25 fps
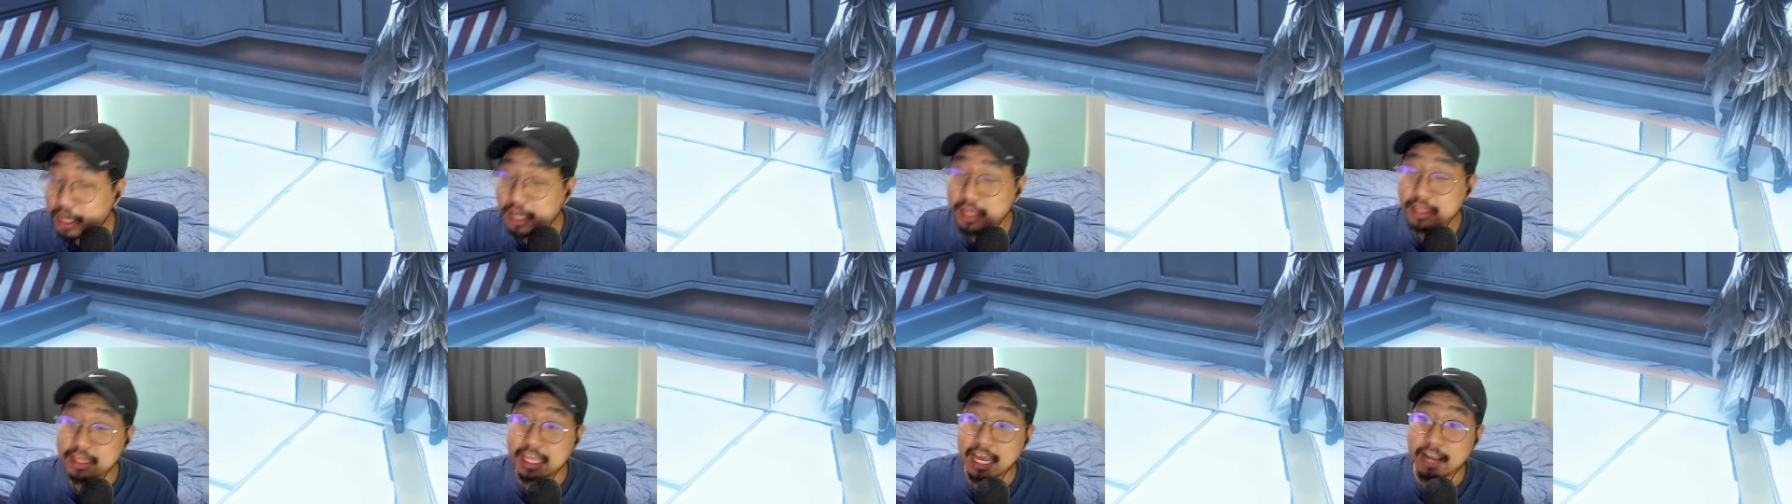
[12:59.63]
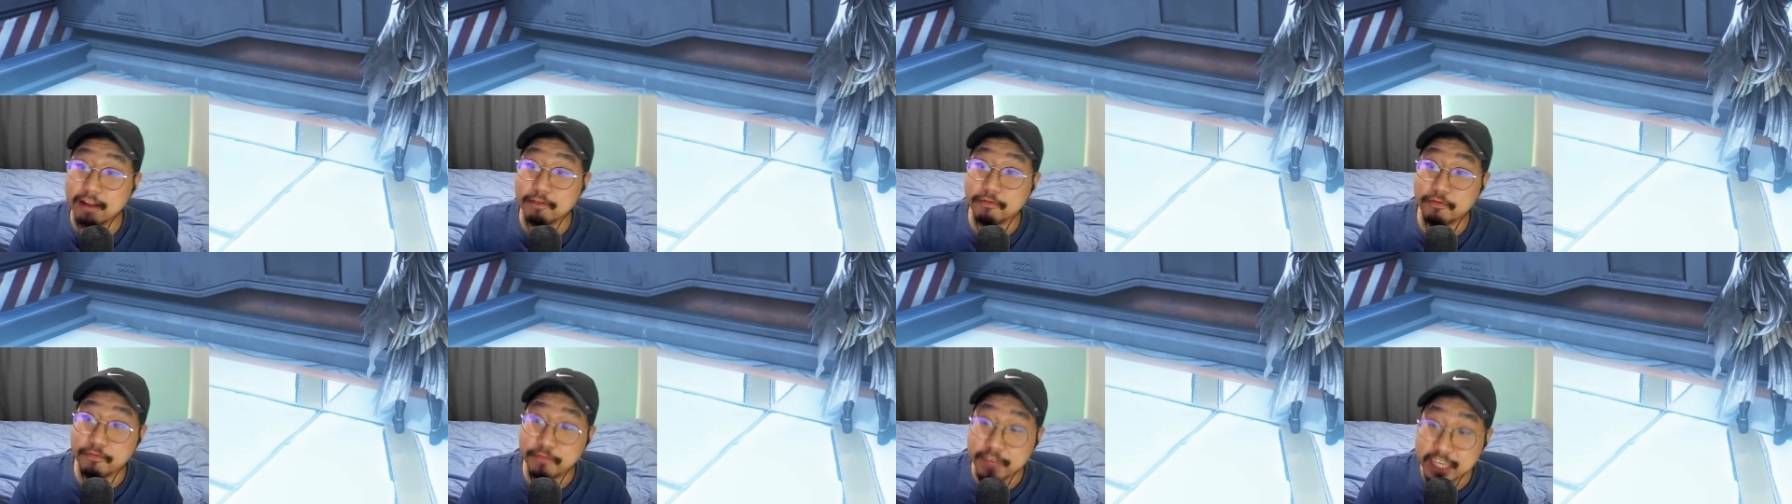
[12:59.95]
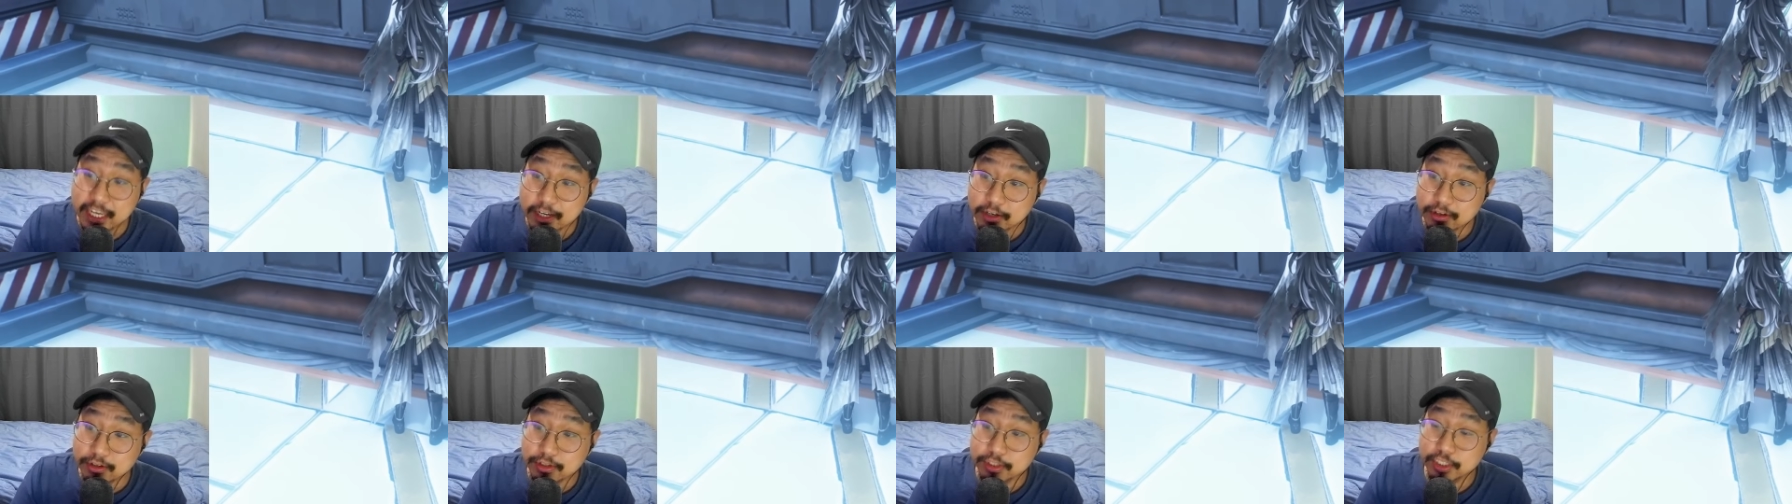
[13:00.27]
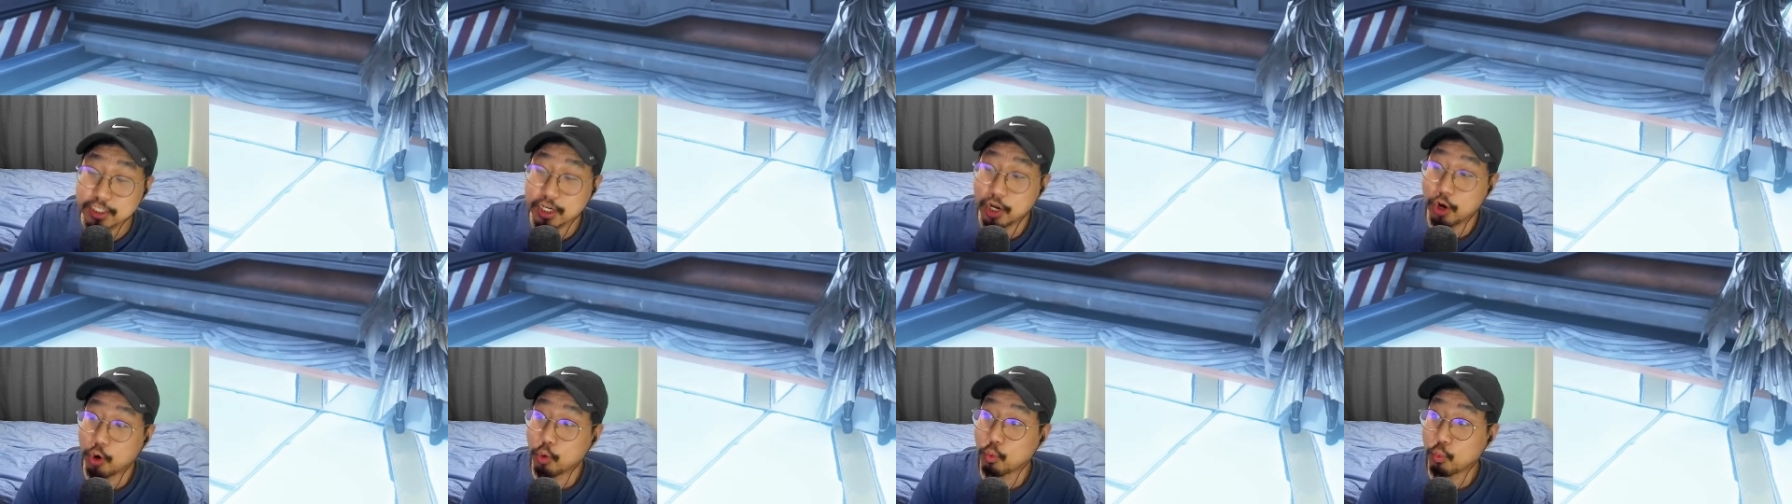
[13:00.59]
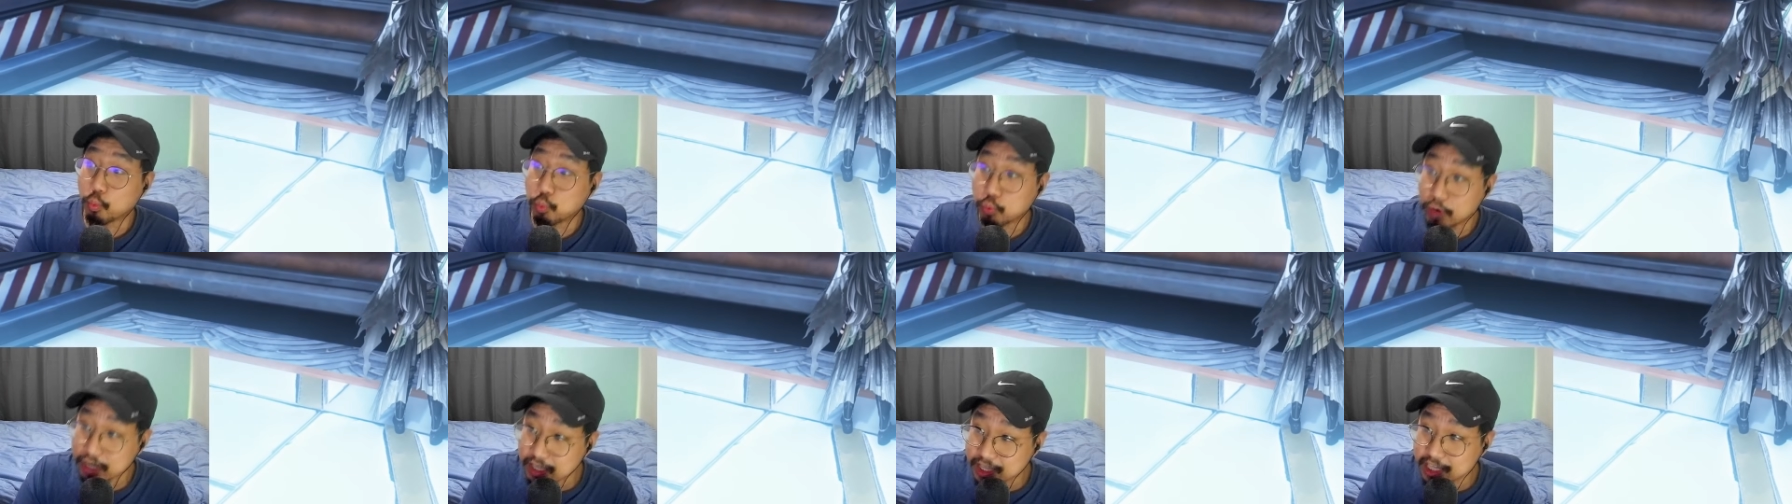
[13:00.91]
that feels
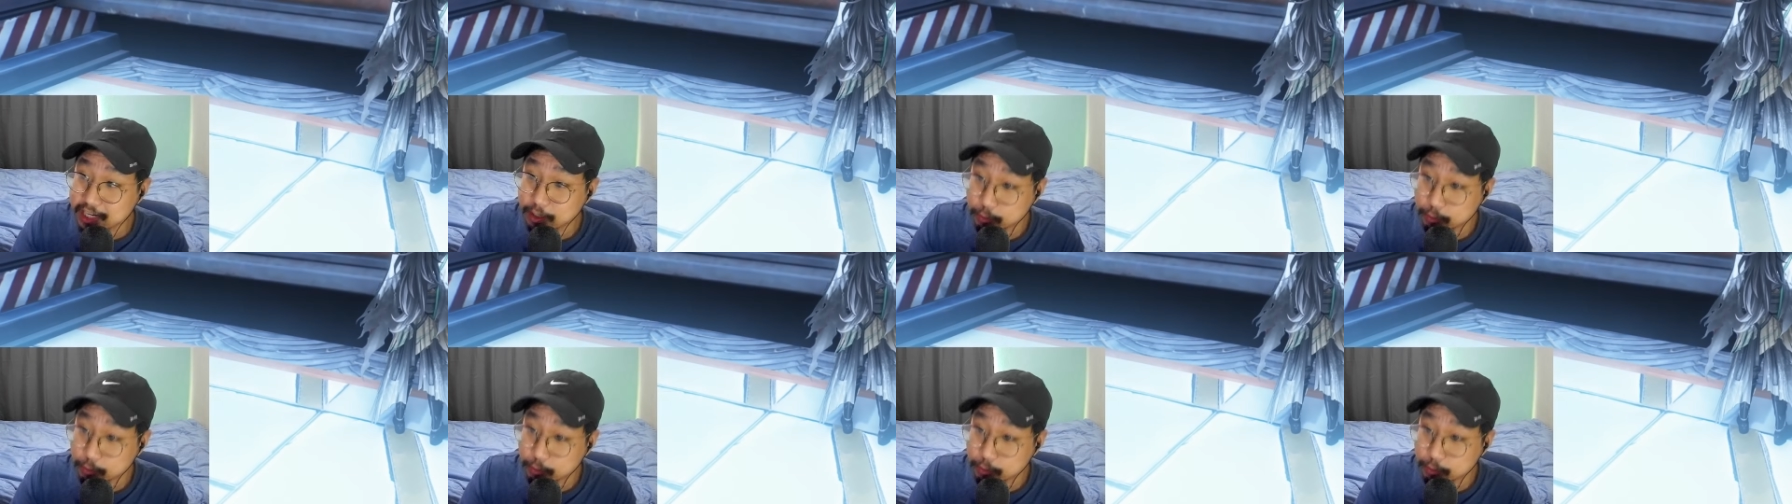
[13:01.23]
really,